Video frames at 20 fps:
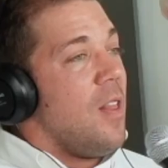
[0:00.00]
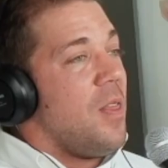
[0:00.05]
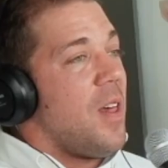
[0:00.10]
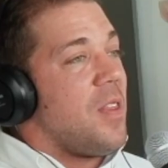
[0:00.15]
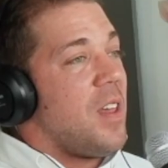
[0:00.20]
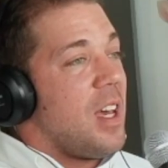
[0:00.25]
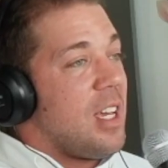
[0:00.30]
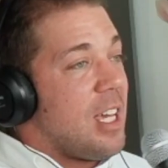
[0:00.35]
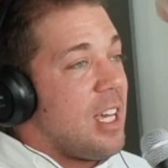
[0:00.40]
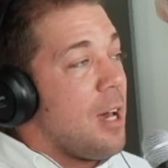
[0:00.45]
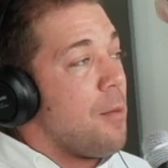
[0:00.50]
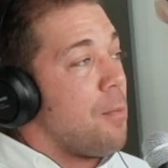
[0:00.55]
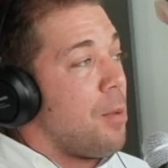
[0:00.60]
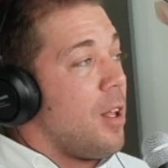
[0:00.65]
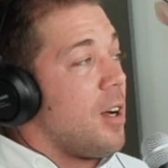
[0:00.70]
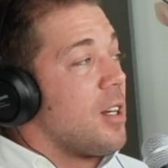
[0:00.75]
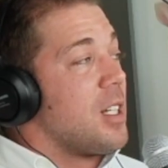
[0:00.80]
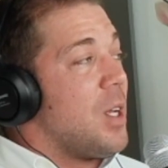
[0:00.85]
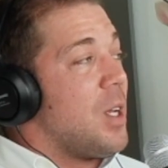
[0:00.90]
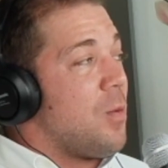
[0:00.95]
that they get
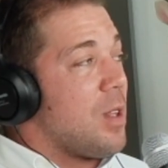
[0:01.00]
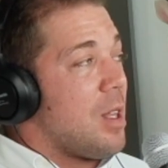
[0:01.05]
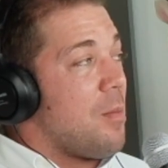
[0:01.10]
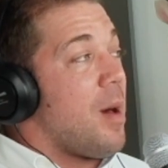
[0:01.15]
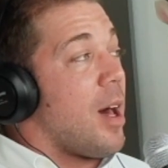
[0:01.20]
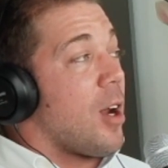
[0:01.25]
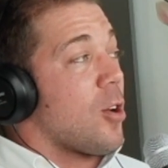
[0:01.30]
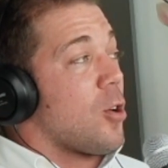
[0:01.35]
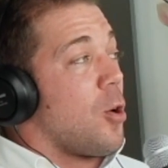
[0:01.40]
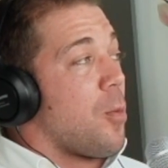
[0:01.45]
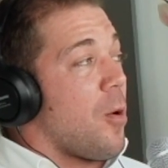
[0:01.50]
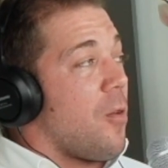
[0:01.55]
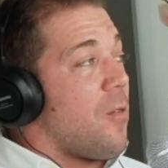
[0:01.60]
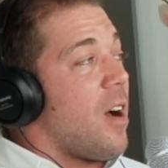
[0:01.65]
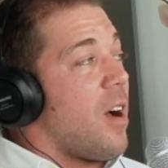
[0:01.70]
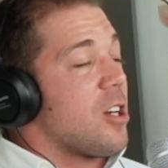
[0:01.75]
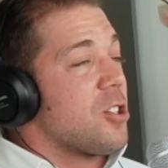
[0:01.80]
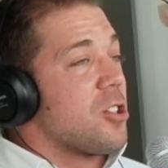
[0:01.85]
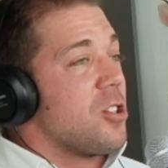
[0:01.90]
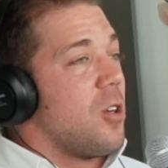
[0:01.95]
plugged in with a medical
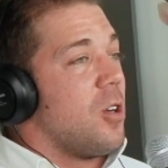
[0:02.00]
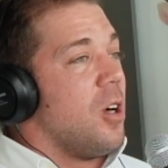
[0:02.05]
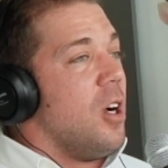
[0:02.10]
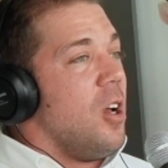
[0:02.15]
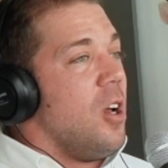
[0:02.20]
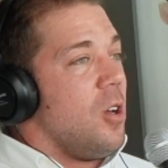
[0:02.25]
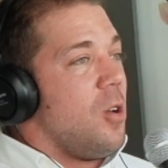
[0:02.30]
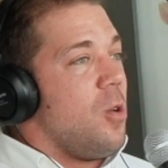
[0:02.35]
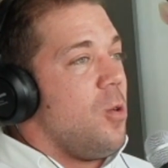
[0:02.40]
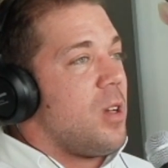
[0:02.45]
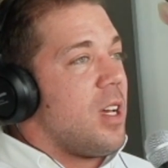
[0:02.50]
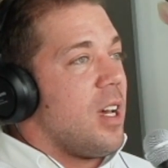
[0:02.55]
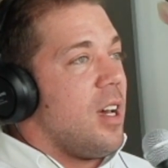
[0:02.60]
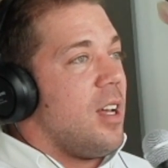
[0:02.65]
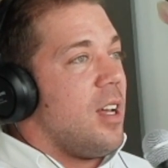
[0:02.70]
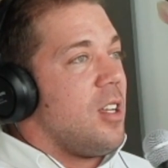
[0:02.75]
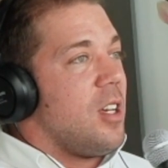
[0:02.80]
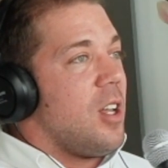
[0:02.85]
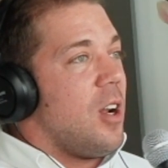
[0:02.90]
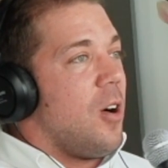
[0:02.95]
professional who
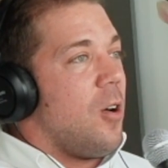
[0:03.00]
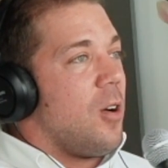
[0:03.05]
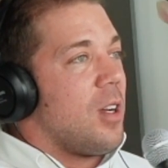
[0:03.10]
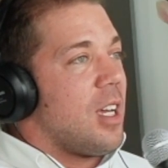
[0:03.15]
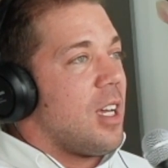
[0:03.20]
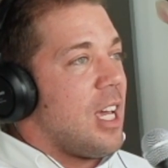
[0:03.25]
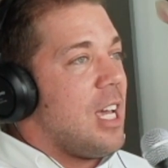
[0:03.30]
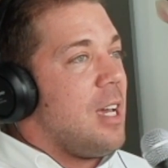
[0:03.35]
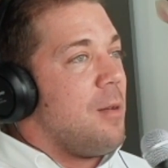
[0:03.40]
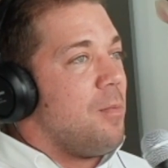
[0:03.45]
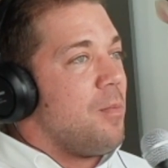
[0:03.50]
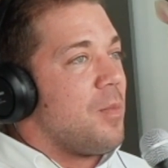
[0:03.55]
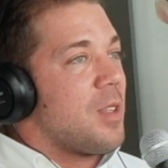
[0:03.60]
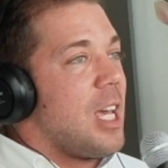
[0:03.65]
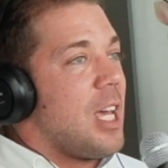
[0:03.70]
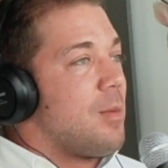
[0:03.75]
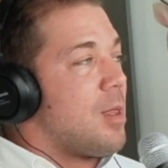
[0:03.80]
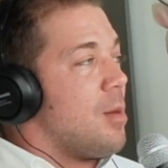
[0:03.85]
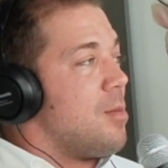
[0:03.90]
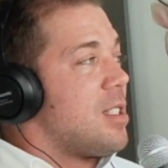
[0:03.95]
can,
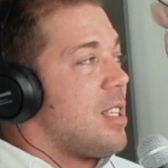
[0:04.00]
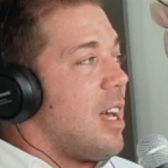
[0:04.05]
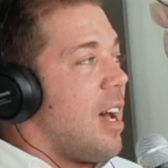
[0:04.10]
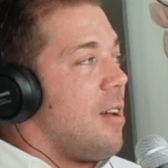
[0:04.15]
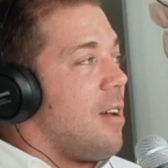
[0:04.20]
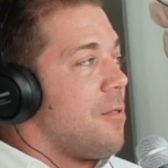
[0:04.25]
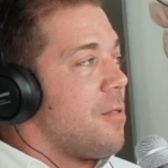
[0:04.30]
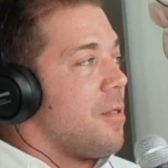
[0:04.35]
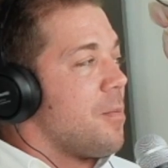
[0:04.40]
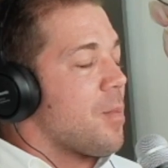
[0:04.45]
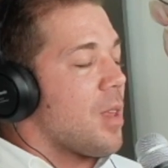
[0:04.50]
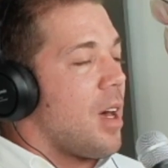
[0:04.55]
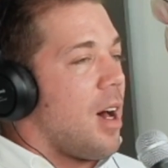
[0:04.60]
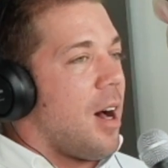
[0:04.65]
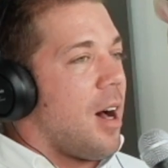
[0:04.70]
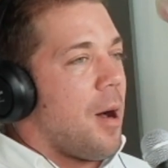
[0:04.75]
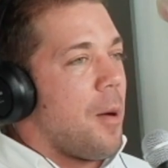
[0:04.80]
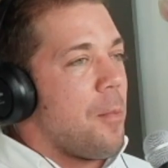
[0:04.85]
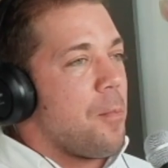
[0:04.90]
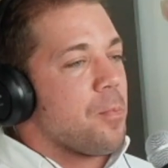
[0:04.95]
keep them safe.
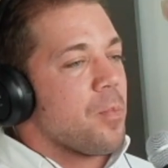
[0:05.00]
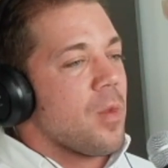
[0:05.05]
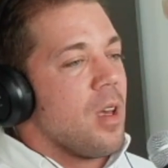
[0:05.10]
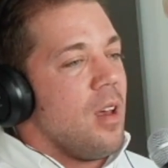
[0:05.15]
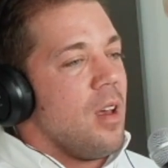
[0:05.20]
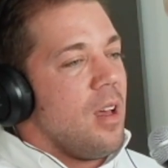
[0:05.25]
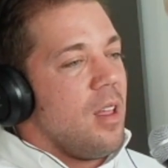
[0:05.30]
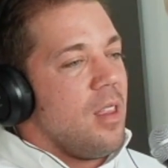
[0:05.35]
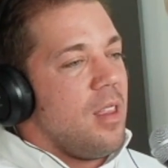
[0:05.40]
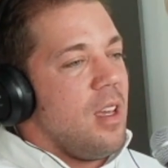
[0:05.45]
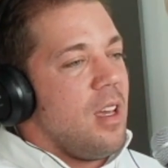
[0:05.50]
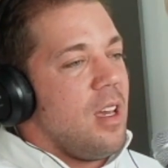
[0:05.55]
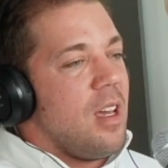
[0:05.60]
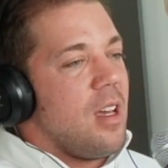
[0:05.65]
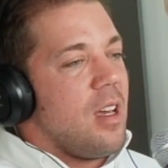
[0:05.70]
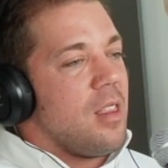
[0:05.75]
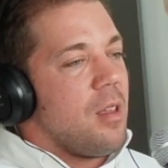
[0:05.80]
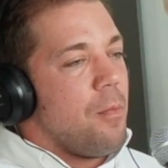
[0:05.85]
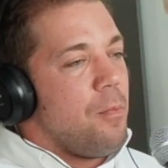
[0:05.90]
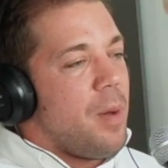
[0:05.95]

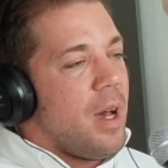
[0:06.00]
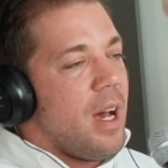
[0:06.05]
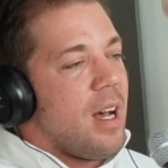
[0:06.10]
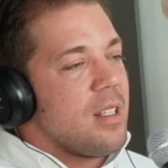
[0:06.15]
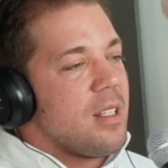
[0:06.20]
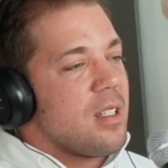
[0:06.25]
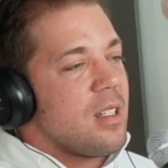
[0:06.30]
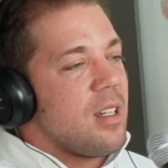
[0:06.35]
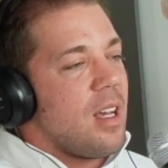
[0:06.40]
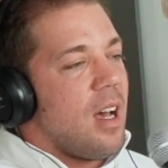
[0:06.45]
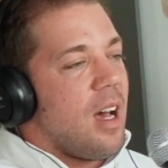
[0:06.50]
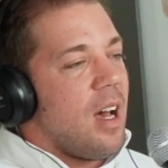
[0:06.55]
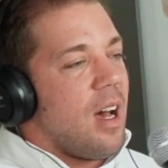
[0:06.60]
The best